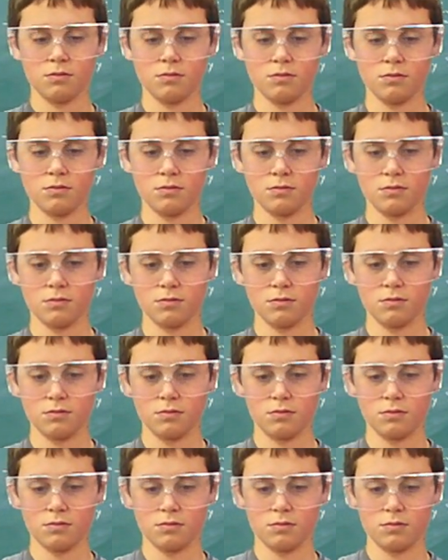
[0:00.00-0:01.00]

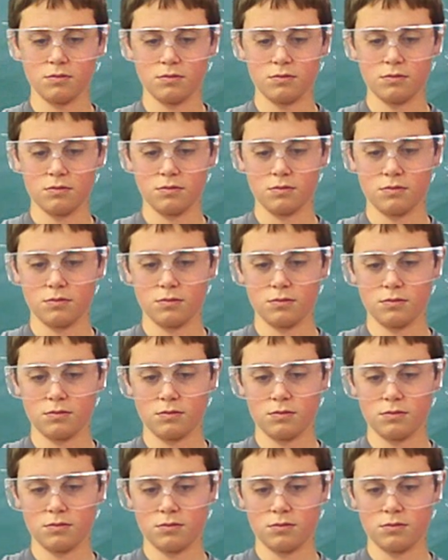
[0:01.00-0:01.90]
No one is speaking in this clip.